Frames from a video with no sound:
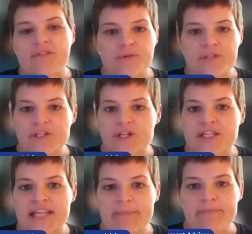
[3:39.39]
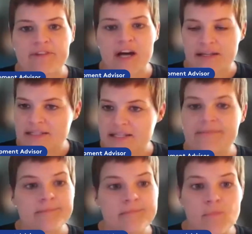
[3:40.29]
to a certain type of
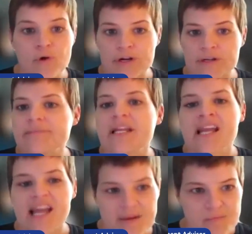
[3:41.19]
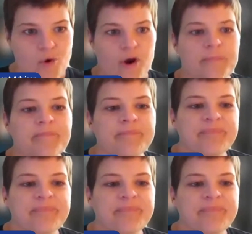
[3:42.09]
content, more and more.